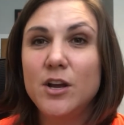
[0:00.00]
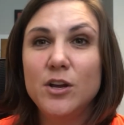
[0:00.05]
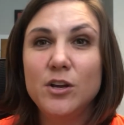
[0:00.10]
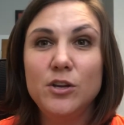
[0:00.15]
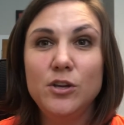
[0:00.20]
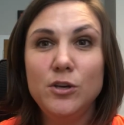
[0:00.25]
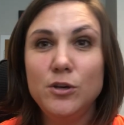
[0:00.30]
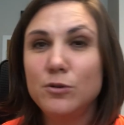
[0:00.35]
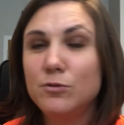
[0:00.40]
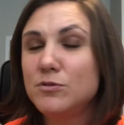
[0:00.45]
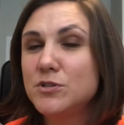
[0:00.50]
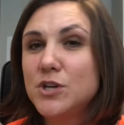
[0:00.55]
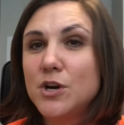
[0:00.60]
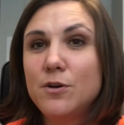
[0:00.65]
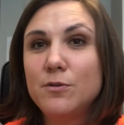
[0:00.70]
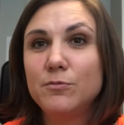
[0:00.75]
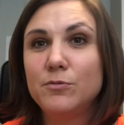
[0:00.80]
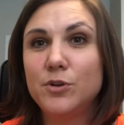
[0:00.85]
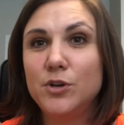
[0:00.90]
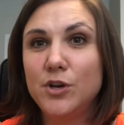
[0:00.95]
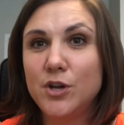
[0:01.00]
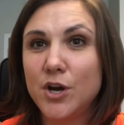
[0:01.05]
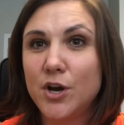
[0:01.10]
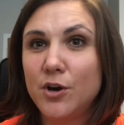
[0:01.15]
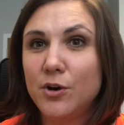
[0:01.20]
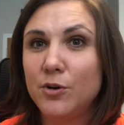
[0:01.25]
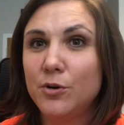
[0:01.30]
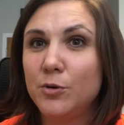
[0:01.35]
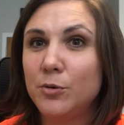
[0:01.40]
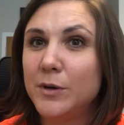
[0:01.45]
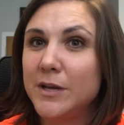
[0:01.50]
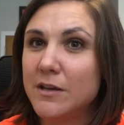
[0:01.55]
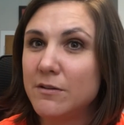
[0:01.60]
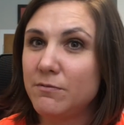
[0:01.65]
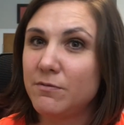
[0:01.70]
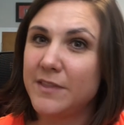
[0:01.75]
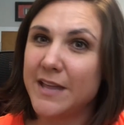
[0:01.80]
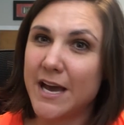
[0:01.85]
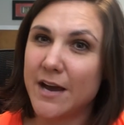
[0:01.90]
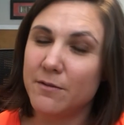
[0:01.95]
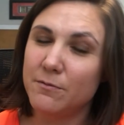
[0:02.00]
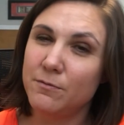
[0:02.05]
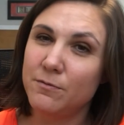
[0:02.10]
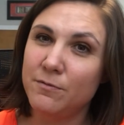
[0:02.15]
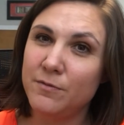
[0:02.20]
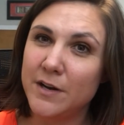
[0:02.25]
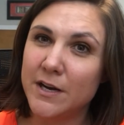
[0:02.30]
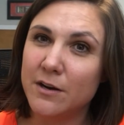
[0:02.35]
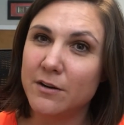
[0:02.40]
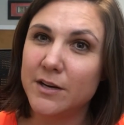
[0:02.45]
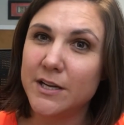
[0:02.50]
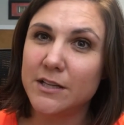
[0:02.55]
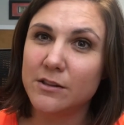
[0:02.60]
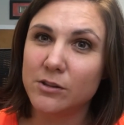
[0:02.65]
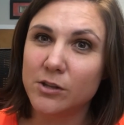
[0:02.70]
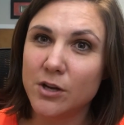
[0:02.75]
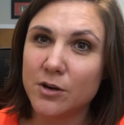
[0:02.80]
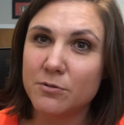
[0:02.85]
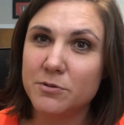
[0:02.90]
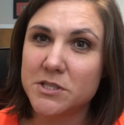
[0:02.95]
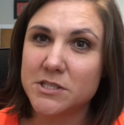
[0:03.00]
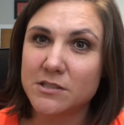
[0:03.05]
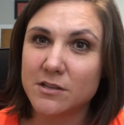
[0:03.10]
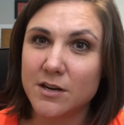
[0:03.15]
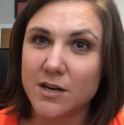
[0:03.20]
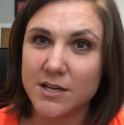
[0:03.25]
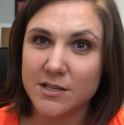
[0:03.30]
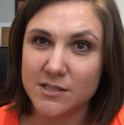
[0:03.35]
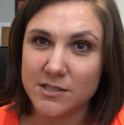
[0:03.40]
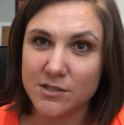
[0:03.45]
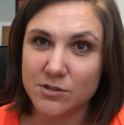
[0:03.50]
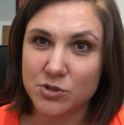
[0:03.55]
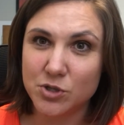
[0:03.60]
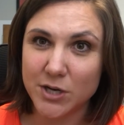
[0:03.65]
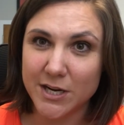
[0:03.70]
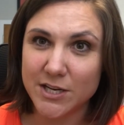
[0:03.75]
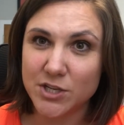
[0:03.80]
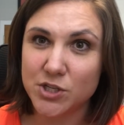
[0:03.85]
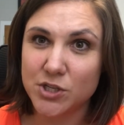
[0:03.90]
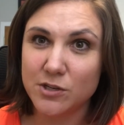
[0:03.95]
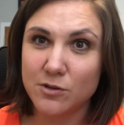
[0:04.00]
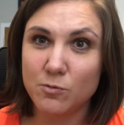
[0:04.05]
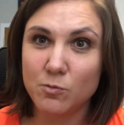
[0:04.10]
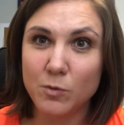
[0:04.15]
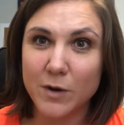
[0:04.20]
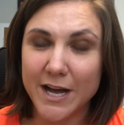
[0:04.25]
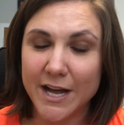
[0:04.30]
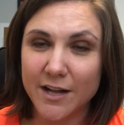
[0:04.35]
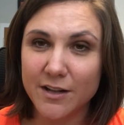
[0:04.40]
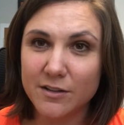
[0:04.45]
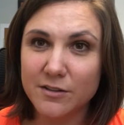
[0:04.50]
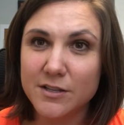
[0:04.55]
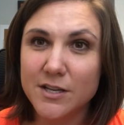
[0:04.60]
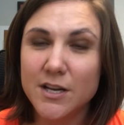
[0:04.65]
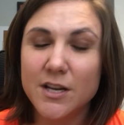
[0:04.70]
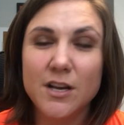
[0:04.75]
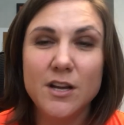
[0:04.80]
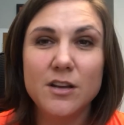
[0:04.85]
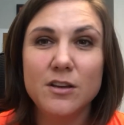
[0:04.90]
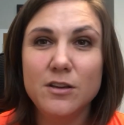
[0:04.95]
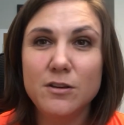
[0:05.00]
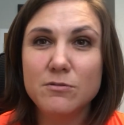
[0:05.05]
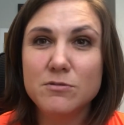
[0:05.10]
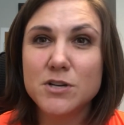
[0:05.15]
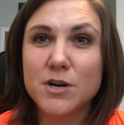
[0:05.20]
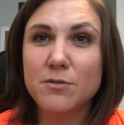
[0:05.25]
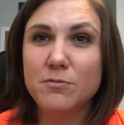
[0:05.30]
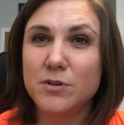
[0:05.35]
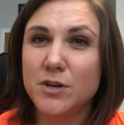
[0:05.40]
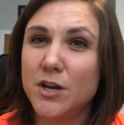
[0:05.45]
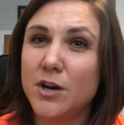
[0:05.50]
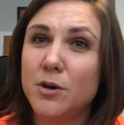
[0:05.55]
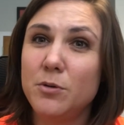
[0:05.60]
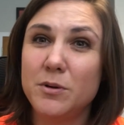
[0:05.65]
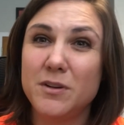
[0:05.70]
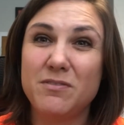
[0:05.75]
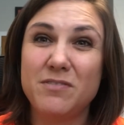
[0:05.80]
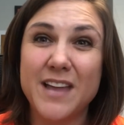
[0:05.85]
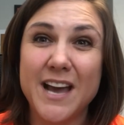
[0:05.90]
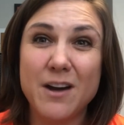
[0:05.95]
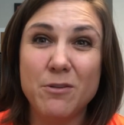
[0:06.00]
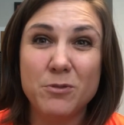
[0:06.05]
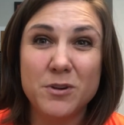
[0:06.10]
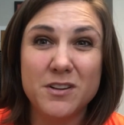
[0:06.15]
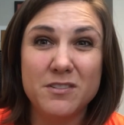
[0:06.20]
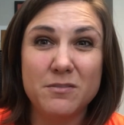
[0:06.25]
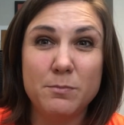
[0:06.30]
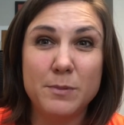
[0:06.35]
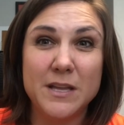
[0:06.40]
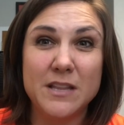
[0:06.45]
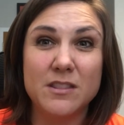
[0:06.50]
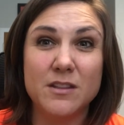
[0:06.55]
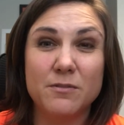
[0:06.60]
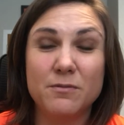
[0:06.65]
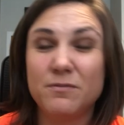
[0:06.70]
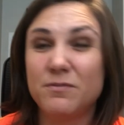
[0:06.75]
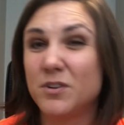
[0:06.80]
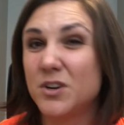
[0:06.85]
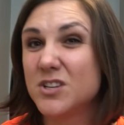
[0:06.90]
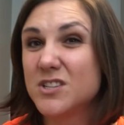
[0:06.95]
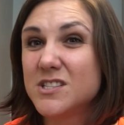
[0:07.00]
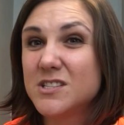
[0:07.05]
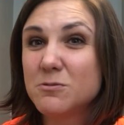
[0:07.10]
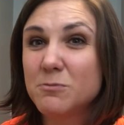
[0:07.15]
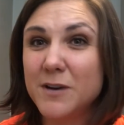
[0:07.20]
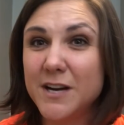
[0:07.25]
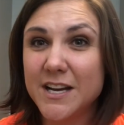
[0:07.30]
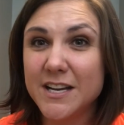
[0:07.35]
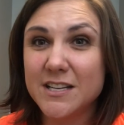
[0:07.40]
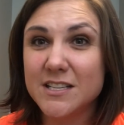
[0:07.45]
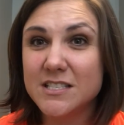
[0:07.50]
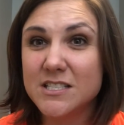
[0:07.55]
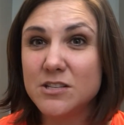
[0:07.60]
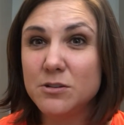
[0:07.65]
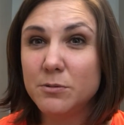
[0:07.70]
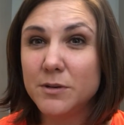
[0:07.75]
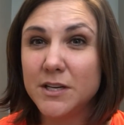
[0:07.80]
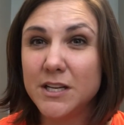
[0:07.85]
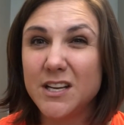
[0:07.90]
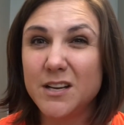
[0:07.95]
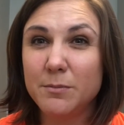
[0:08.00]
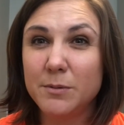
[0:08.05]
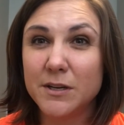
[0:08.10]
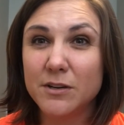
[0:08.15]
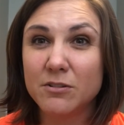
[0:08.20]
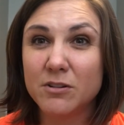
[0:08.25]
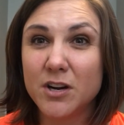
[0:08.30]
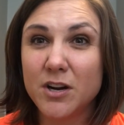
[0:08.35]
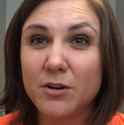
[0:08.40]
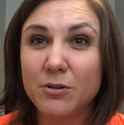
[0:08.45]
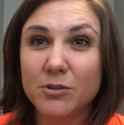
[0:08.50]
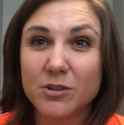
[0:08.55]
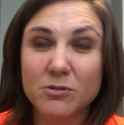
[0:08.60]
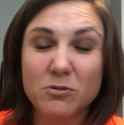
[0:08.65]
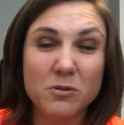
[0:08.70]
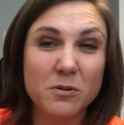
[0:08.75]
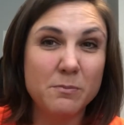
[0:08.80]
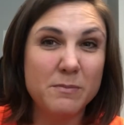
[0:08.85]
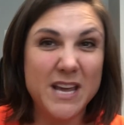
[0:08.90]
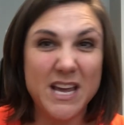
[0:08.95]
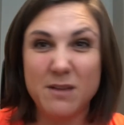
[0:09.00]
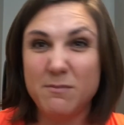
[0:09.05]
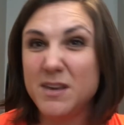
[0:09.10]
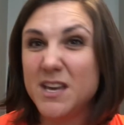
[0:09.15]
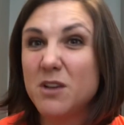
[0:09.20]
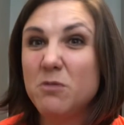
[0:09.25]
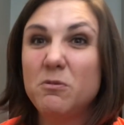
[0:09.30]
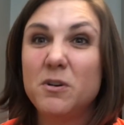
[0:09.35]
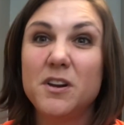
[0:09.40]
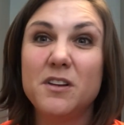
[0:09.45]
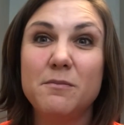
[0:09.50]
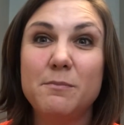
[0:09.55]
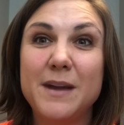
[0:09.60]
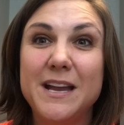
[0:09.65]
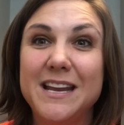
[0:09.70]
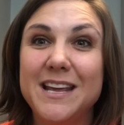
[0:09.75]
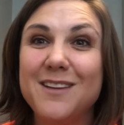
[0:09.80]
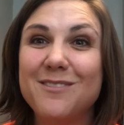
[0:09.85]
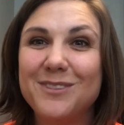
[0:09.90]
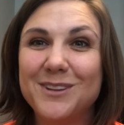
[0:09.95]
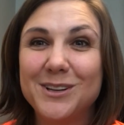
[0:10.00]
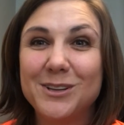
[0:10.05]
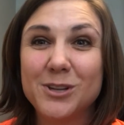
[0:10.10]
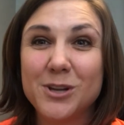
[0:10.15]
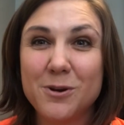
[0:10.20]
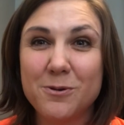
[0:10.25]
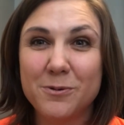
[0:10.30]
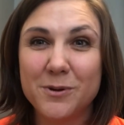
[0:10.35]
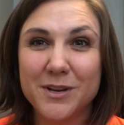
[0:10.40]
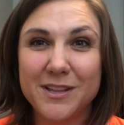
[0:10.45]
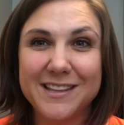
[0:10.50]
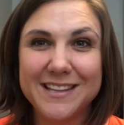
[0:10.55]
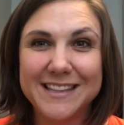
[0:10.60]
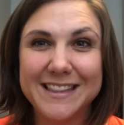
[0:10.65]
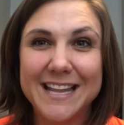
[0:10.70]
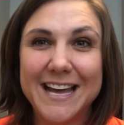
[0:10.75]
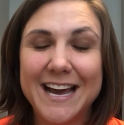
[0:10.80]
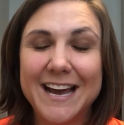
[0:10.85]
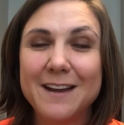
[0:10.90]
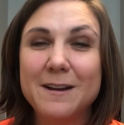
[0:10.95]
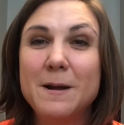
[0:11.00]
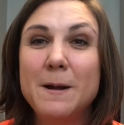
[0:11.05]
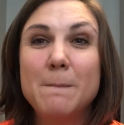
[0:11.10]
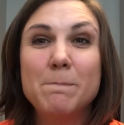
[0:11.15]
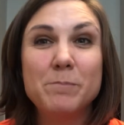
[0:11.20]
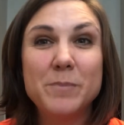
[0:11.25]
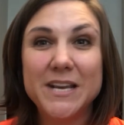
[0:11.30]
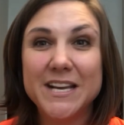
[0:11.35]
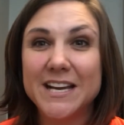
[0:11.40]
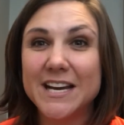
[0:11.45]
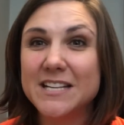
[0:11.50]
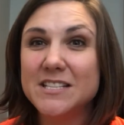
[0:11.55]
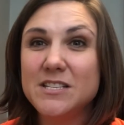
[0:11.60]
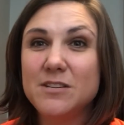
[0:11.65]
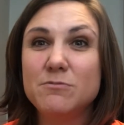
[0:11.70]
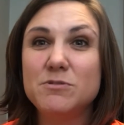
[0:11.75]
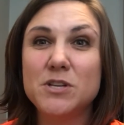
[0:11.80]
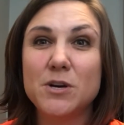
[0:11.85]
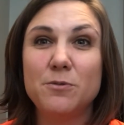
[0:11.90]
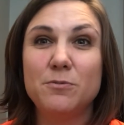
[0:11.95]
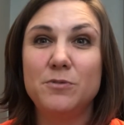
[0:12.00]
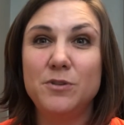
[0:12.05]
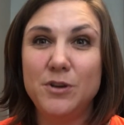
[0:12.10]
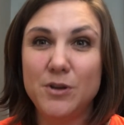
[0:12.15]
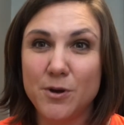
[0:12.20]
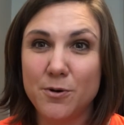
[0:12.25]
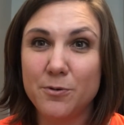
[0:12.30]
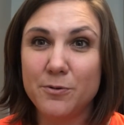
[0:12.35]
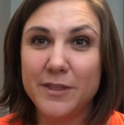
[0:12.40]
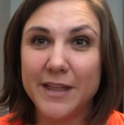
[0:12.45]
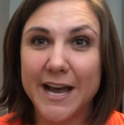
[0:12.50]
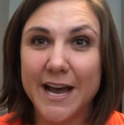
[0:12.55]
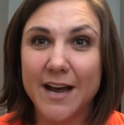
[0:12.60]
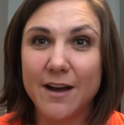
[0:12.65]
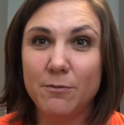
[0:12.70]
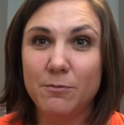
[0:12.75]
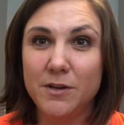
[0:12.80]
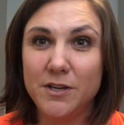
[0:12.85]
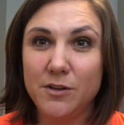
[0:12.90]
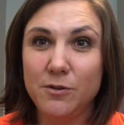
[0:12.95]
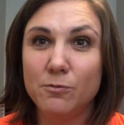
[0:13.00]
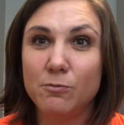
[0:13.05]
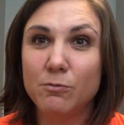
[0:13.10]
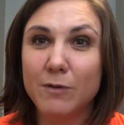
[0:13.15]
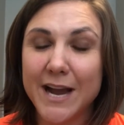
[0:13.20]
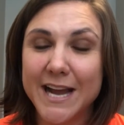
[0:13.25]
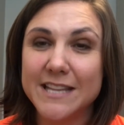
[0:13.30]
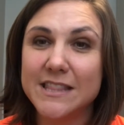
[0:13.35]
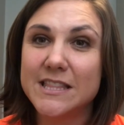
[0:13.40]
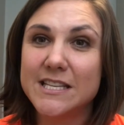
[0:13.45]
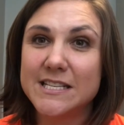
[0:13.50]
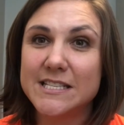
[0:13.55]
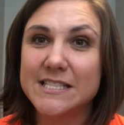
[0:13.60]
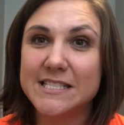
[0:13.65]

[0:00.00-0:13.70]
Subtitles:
you don't know if that very lowest concentration well, you don't know if that would have been the first one to inhibit growth, or maybe it would have been even lower than that. Because you don't know that, when you write this